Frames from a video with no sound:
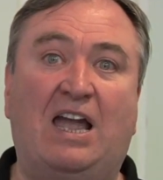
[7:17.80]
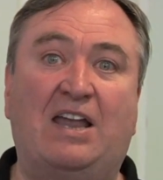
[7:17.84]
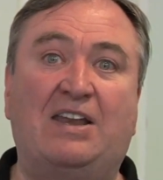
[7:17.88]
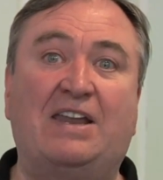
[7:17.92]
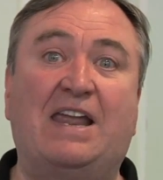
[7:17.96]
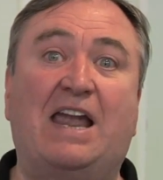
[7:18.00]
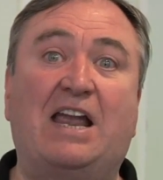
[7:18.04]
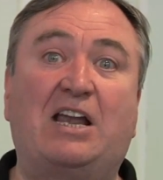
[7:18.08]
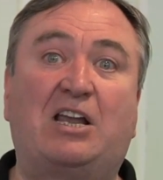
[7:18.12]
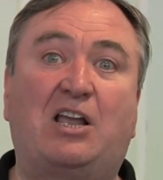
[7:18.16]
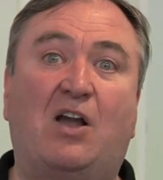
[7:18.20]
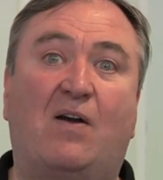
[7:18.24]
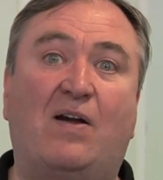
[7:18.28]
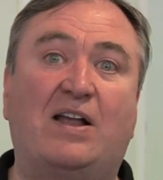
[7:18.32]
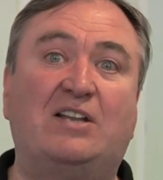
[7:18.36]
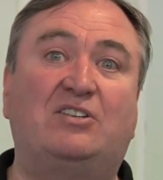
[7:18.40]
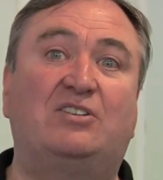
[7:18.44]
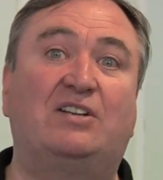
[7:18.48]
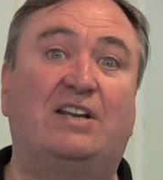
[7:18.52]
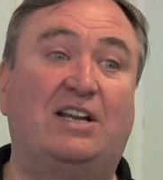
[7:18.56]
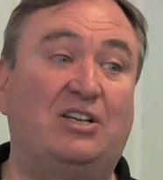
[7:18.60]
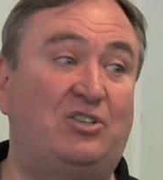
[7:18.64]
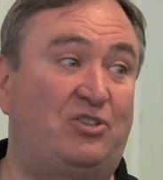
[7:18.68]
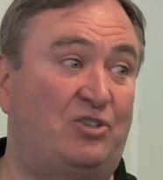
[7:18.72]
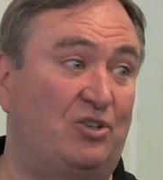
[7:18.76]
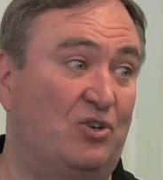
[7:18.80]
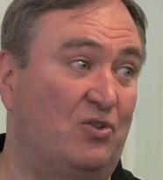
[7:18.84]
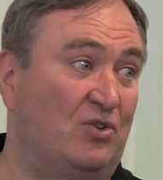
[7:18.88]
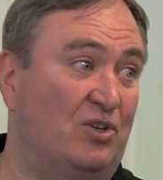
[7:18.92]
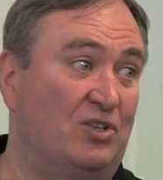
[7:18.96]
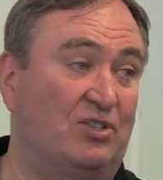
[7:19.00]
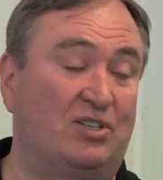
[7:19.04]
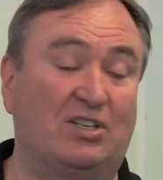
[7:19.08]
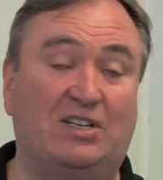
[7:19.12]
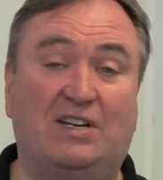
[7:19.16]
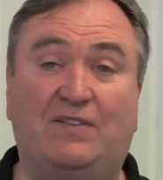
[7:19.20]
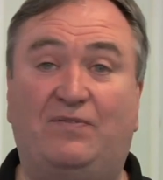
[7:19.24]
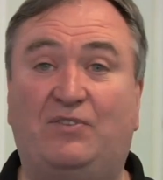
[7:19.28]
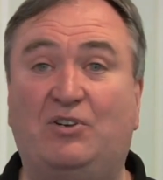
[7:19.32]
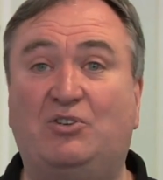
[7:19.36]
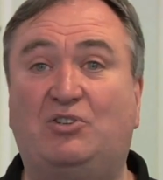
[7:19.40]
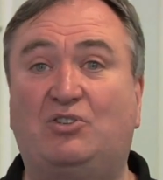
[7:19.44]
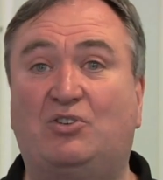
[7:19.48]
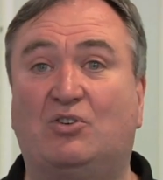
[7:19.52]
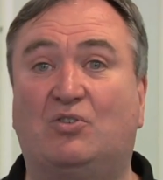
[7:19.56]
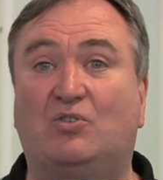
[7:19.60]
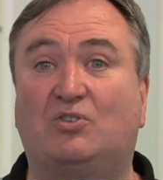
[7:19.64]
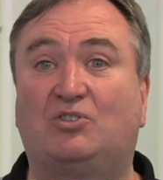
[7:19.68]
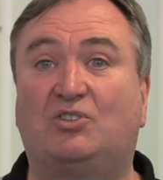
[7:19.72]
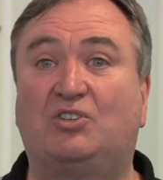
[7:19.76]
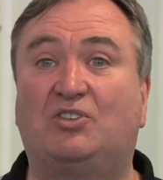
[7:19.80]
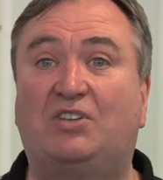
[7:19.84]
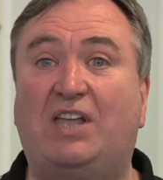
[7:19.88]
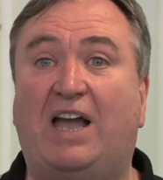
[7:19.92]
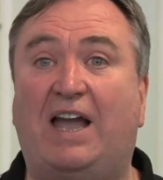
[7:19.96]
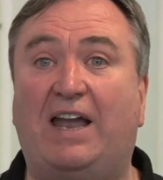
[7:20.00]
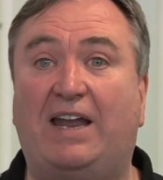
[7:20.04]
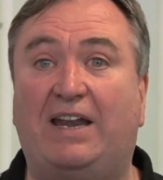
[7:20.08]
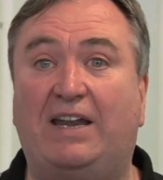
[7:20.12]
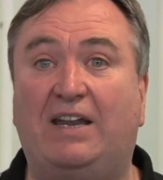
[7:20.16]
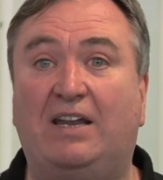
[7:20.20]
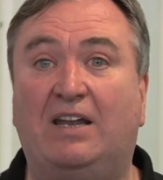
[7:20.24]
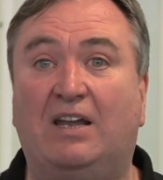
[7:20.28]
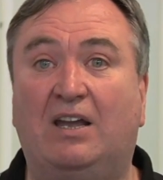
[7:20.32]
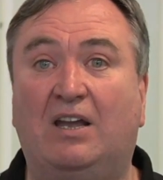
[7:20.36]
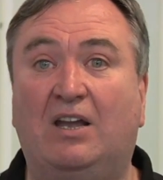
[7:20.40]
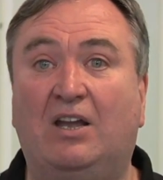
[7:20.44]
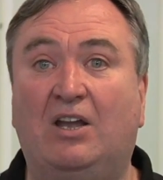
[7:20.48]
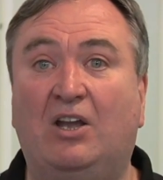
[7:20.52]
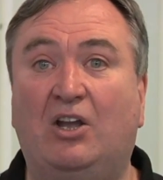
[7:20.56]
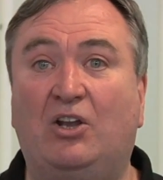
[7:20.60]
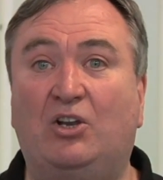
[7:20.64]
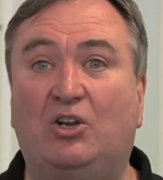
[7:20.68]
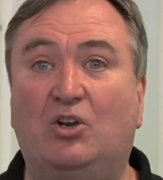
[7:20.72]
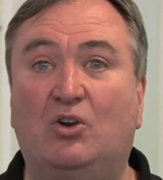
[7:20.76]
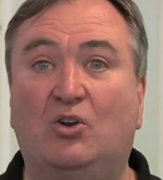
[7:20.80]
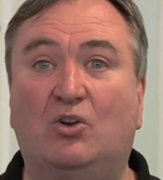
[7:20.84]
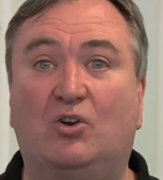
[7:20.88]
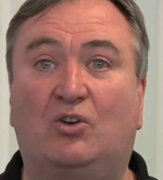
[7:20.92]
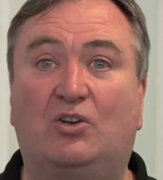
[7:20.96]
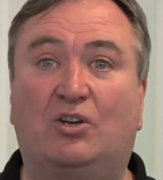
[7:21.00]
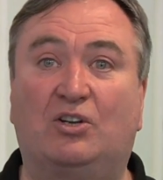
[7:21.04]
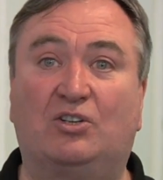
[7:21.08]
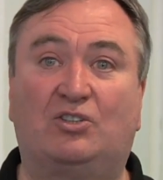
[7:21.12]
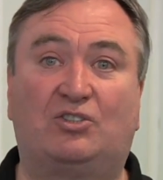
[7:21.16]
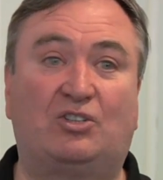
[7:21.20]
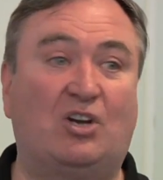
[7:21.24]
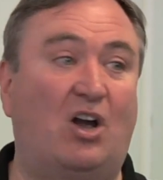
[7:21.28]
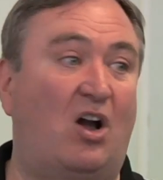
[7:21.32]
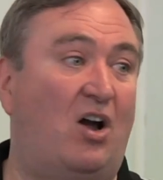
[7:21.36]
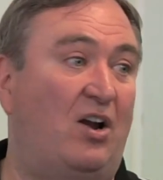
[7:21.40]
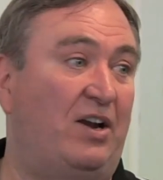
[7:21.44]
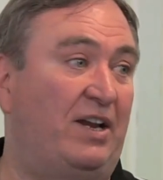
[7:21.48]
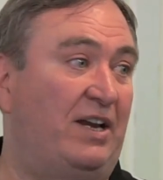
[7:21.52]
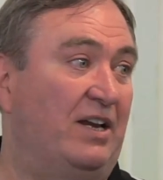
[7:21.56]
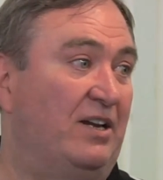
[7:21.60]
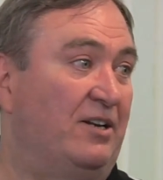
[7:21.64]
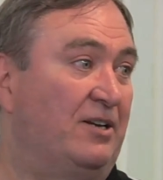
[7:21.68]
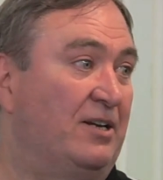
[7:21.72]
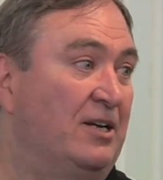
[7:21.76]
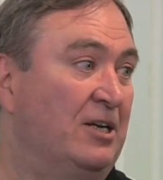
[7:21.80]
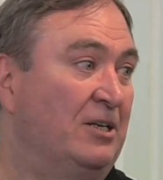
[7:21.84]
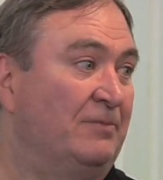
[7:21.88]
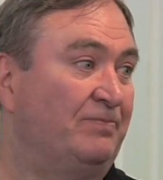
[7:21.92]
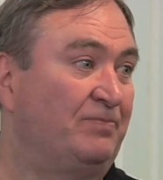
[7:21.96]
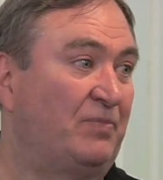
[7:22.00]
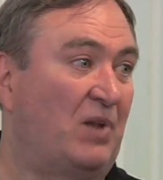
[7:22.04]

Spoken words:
and they're going to their students. And if you saw today, you look at Charlie and